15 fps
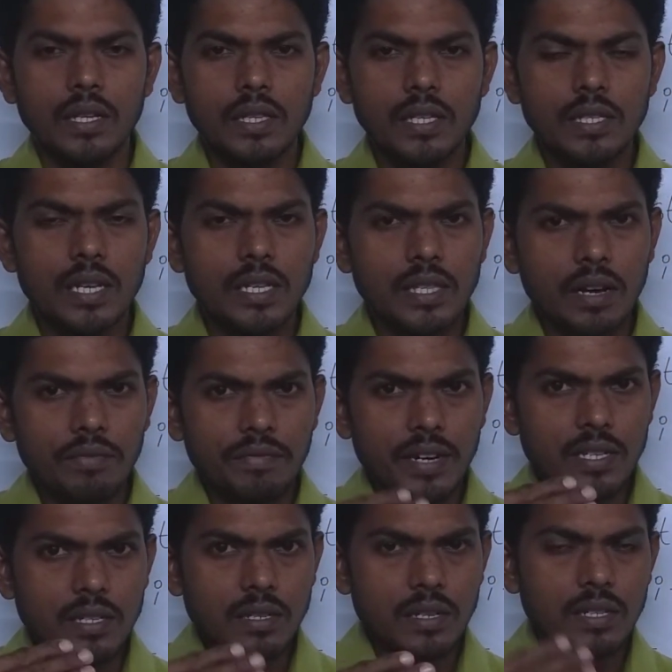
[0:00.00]
this is the
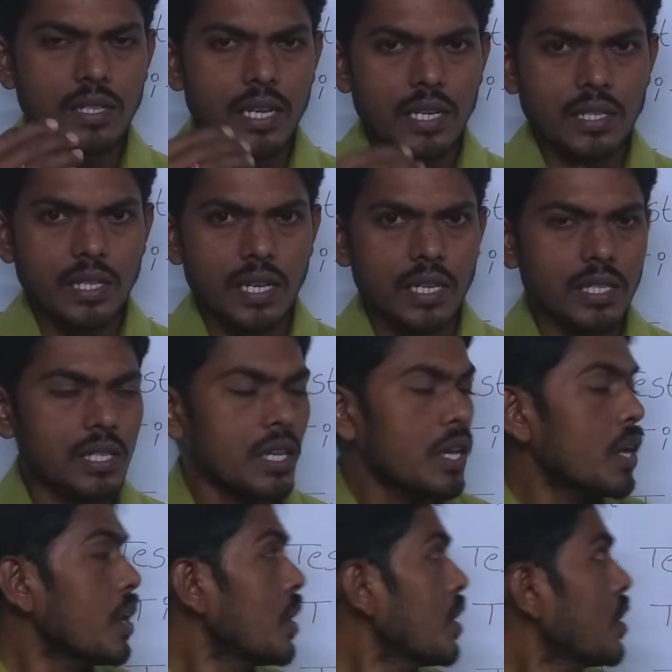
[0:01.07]
first success
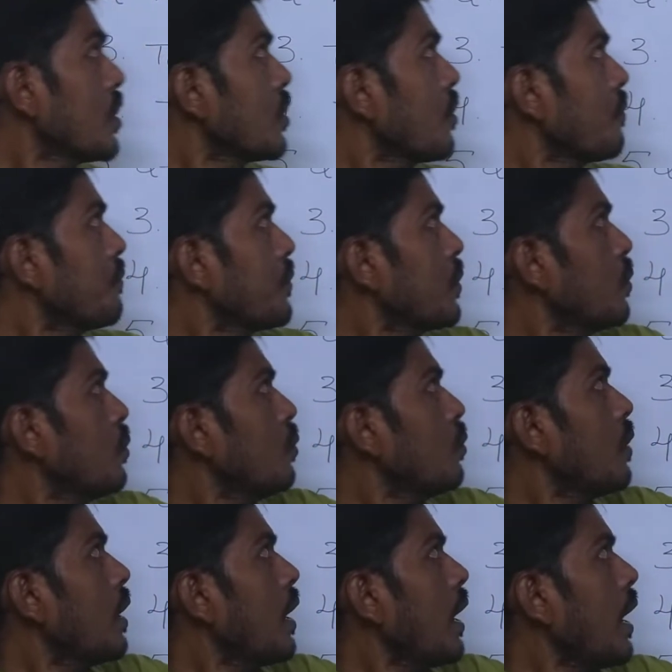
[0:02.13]
if you
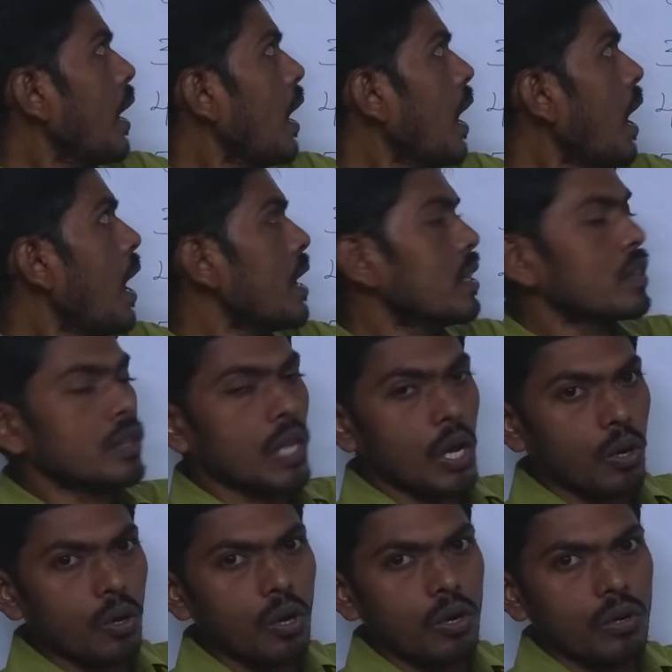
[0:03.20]
are
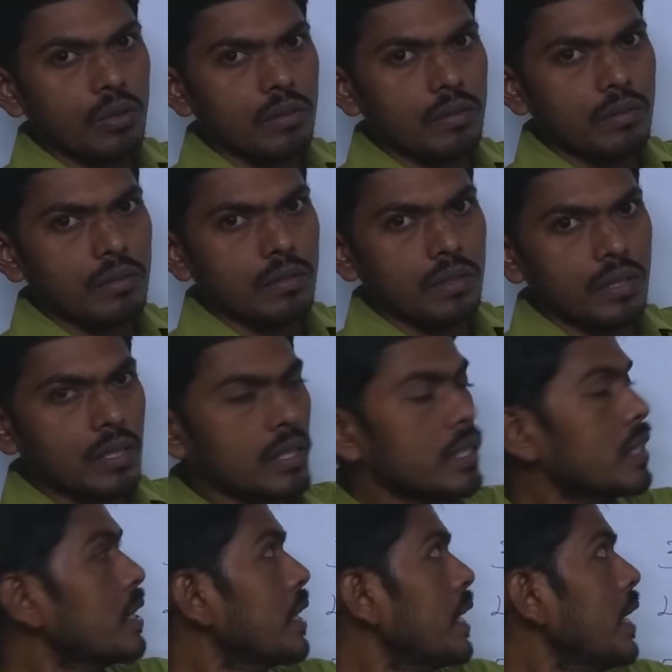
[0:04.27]
thorough
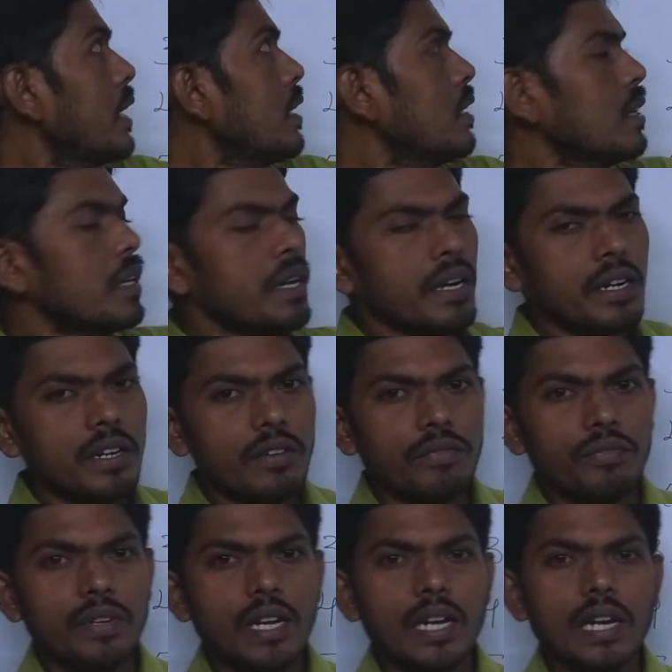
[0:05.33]
here
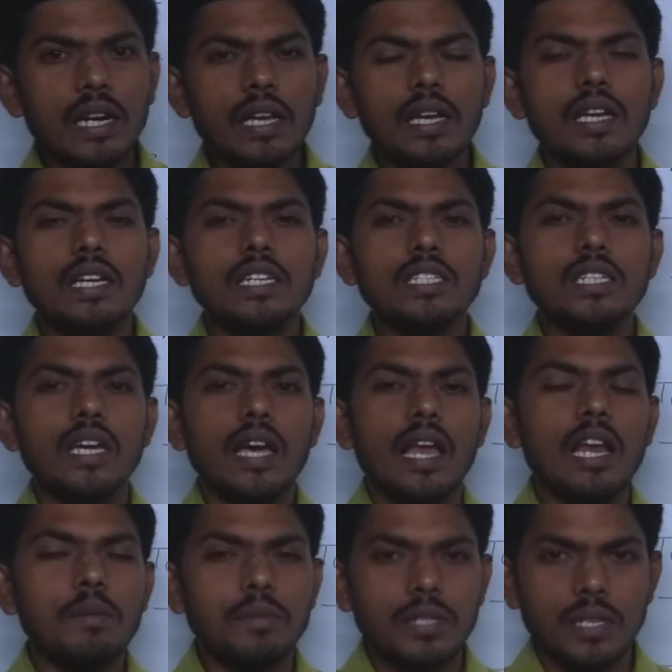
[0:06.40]
definitely it
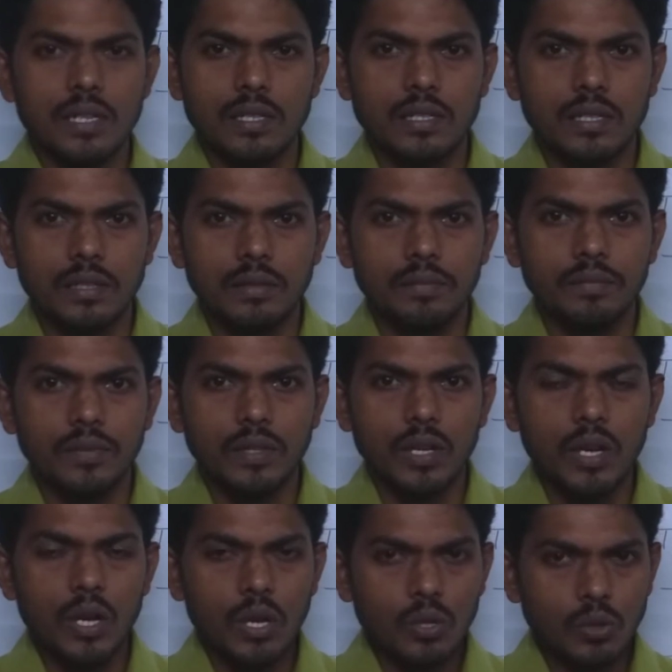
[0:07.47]
helps us
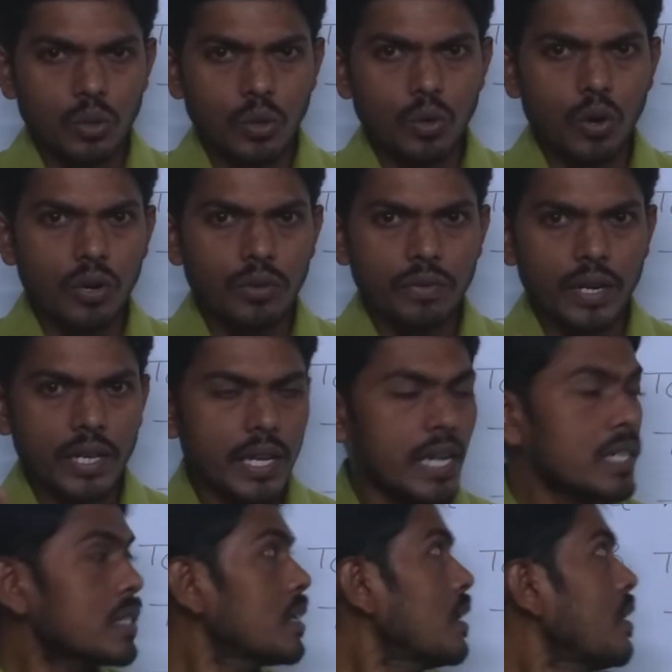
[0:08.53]
so don't
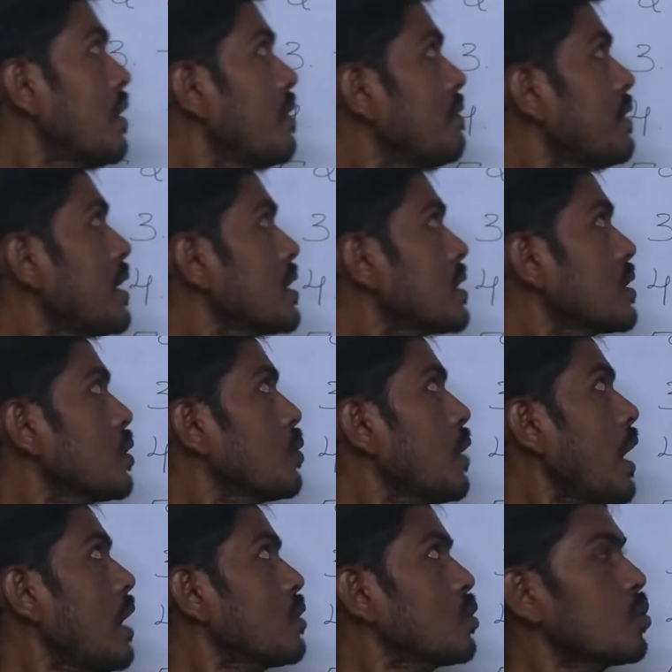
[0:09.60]
forget, first you
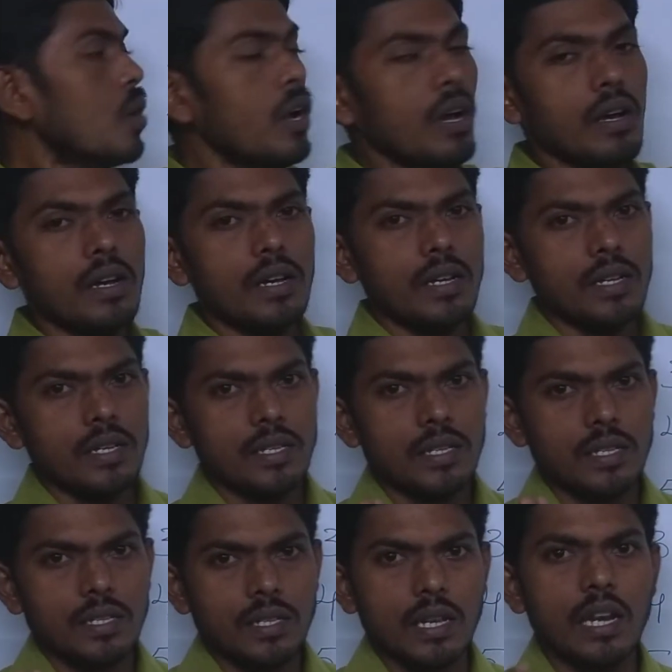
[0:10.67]
have to know
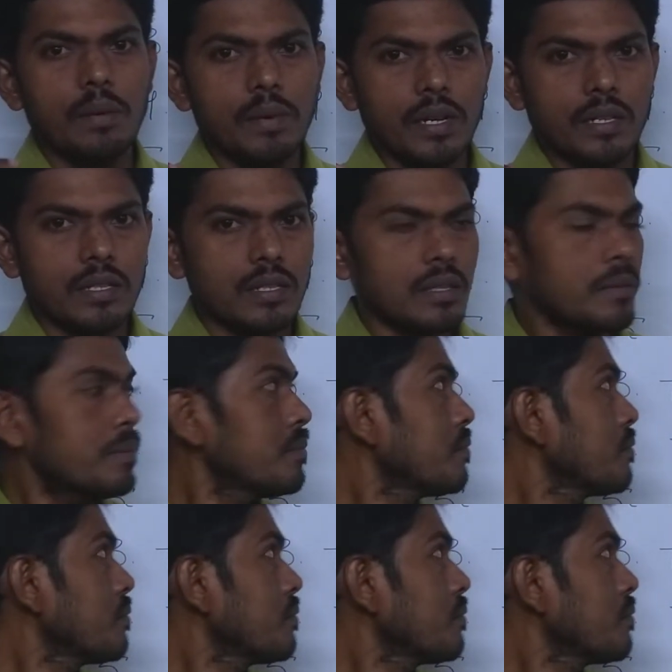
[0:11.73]
syllabus.